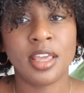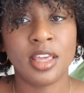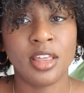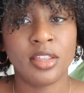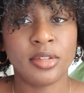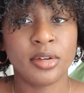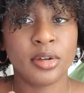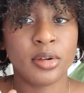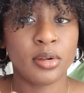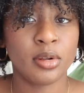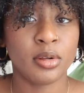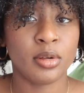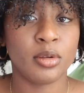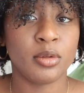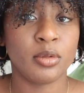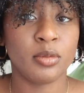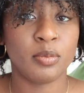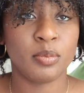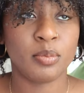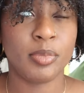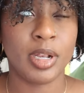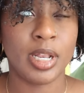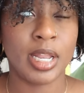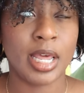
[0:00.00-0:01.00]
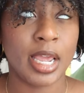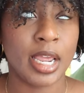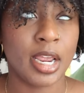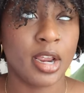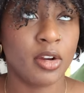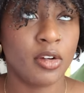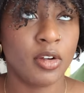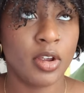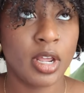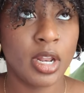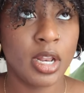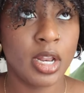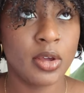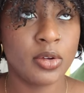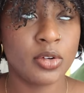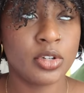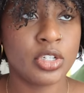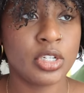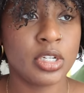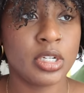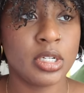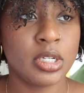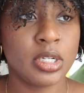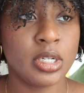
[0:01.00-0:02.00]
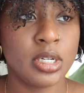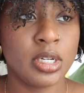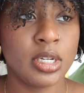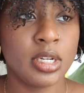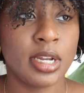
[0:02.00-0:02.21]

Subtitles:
either layering lotion,